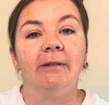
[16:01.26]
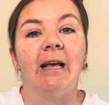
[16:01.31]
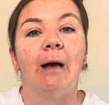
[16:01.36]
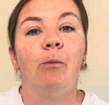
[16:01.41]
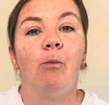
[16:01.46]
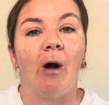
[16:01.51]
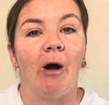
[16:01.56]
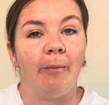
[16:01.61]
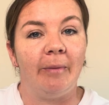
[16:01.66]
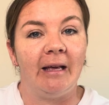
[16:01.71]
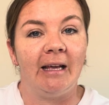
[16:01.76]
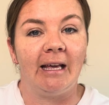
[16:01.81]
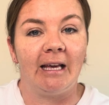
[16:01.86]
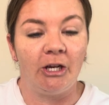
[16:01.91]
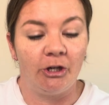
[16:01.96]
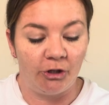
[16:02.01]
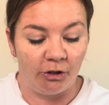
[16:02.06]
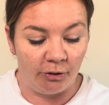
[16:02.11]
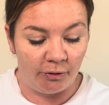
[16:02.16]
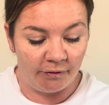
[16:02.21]
and well-being
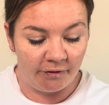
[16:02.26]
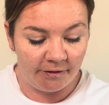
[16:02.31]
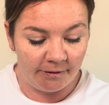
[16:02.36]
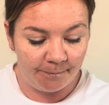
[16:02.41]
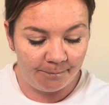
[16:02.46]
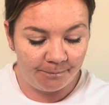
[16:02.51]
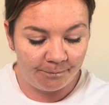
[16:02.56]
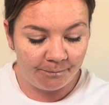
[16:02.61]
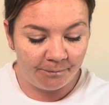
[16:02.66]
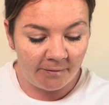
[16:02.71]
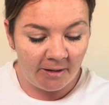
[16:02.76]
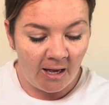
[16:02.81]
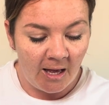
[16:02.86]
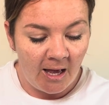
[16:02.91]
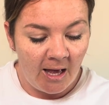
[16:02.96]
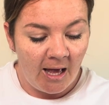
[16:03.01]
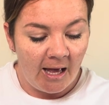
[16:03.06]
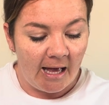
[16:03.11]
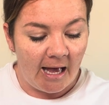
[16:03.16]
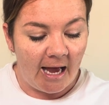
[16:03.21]
issues.
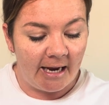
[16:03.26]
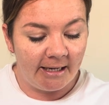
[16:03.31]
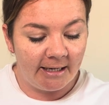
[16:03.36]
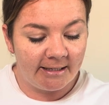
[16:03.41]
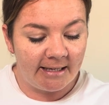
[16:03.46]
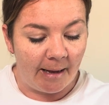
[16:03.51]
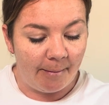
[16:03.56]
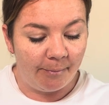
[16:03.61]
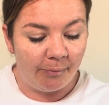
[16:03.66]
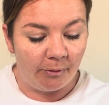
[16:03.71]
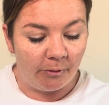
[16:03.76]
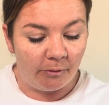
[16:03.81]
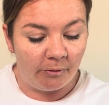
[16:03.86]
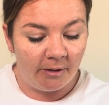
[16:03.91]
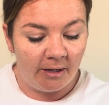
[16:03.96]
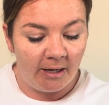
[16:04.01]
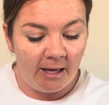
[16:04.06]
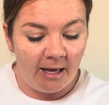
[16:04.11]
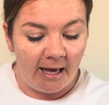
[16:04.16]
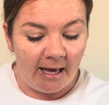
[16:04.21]
An example
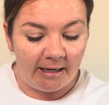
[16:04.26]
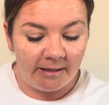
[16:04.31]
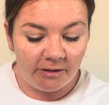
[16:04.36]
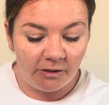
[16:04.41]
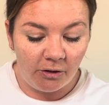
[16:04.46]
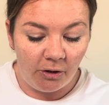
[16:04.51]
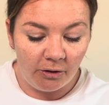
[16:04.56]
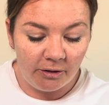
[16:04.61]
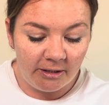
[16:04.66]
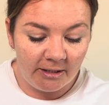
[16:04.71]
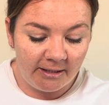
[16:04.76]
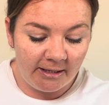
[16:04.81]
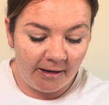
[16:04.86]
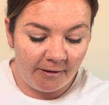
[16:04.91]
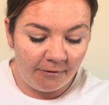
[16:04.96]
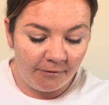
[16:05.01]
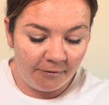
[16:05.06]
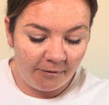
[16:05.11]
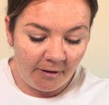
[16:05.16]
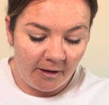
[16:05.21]
is
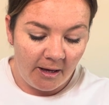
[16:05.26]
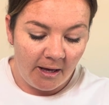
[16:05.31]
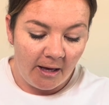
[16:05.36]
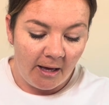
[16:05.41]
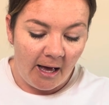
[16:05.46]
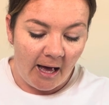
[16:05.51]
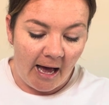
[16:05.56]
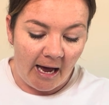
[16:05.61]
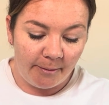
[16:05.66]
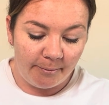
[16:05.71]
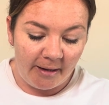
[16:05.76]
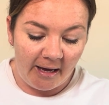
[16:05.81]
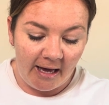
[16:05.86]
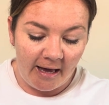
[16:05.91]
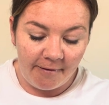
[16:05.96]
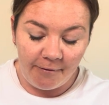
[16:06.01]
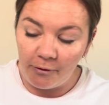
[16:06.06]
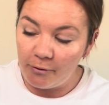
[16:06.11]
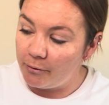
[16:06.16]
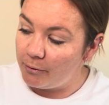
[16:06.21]
cognitive and
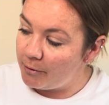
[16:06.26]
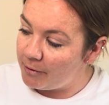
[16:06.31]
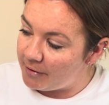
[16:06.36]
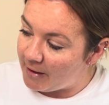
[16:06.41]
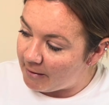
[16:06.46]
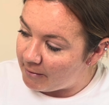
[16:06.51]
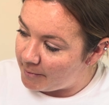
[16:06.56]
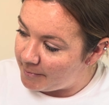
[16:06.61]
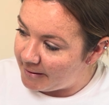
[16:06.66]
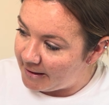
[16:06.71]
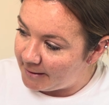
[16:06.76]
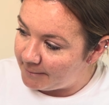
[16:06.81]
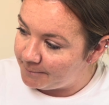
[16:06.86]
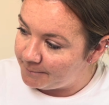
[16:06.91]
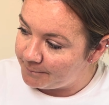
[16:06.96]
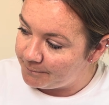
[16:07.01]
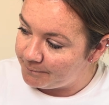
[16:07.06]
behavioural therapy.